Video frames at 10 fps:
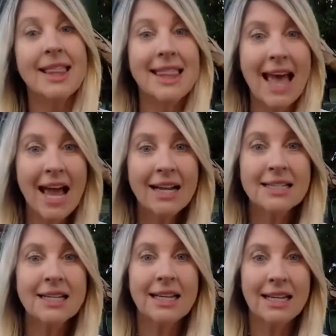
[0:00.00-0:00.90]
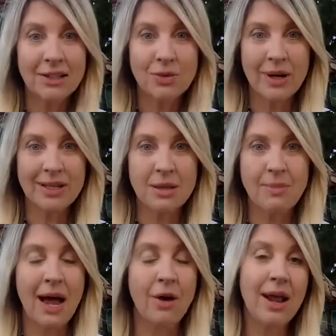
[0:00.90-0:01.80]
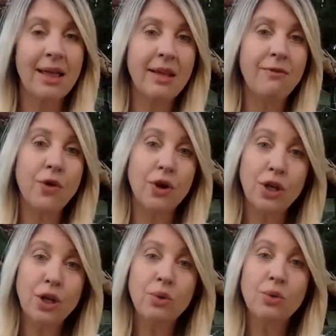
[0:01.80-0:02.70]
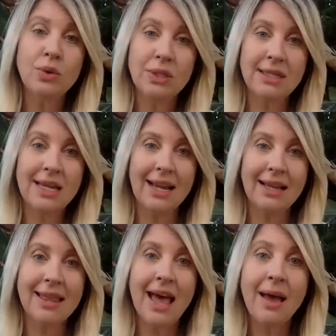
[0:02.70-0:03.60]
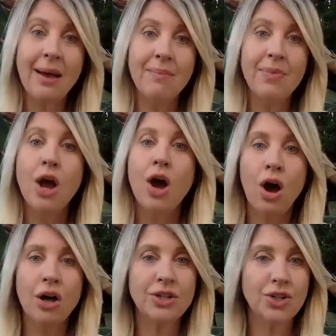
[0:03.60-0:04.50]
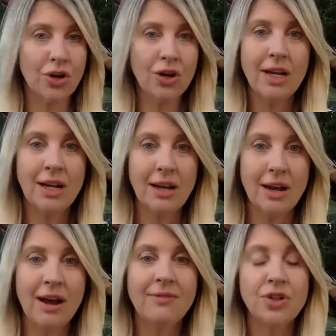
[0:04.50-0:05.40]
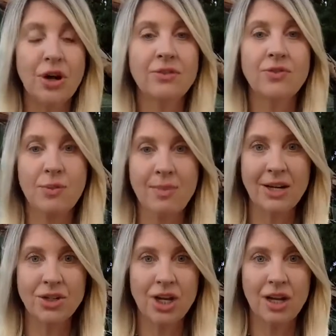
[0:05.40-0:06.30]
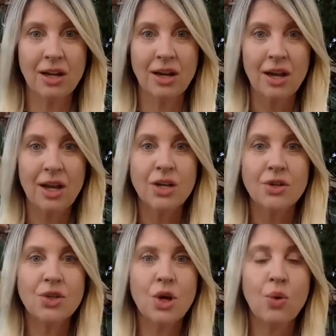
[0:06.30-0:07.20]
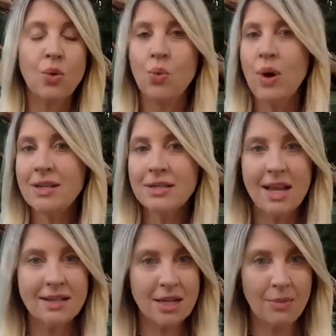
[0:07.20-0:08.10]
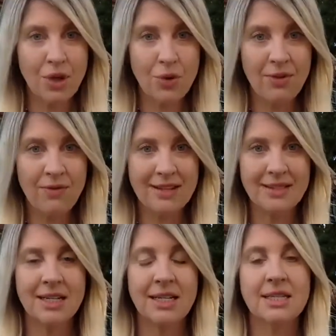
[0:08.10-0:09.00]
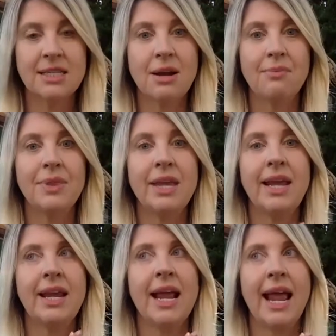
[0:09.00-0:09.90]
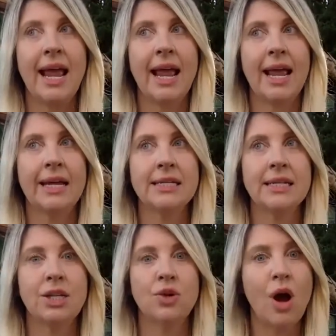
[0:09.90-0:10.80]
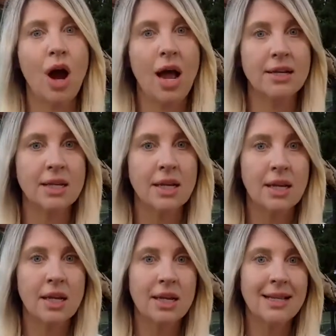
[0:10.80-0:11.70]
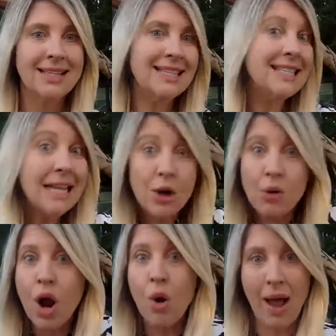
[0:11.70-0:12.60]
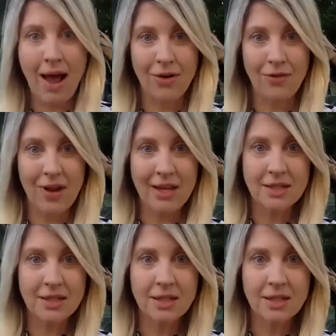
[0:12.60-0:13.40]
That is what it's about. And then for you to take them on a journey of transformation. So when is the last time you invested in something and you got zero out of it?